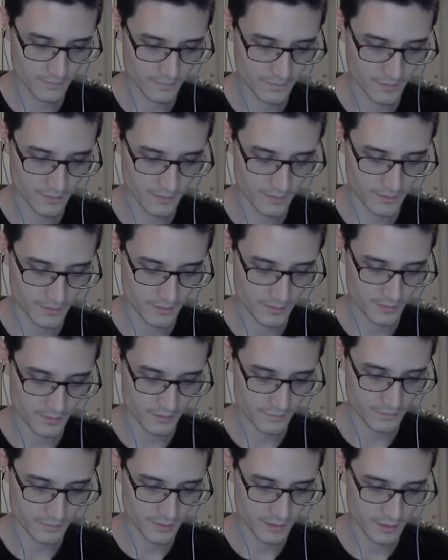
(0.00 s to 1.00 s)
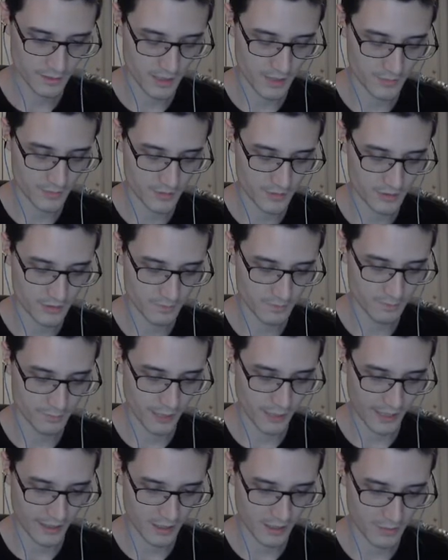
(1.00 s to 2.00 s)
It's good so far. I'm going to
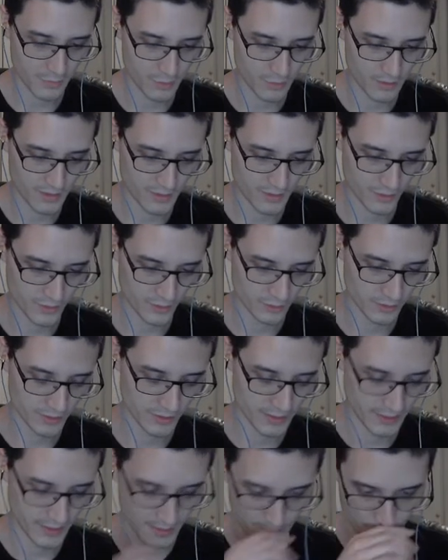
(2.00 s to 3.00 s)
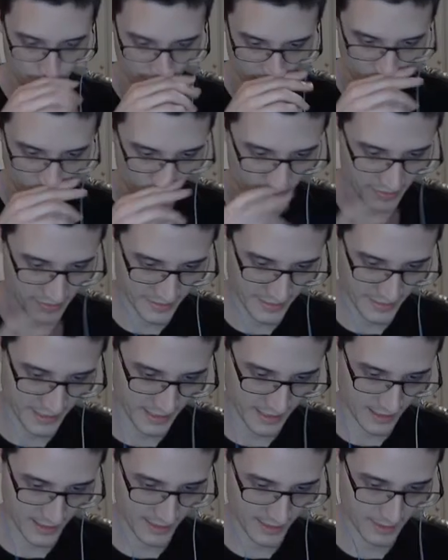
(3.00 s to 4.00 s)
back up one so I only get hit by one
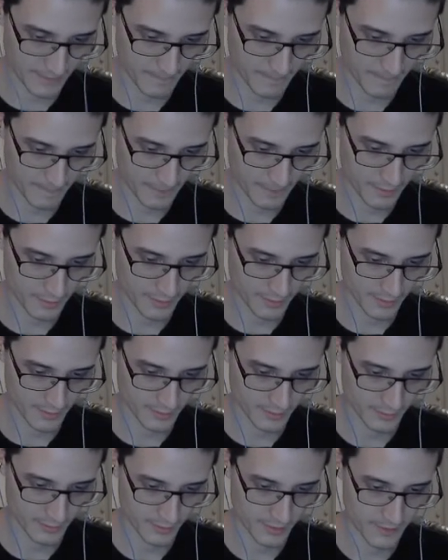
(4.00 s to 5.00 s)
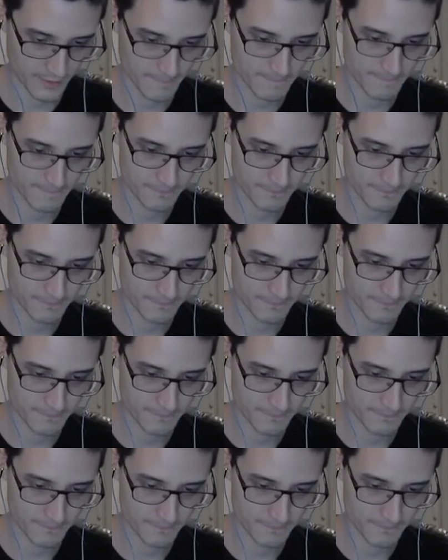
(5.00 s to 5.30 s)
guy. I'll have to kill that.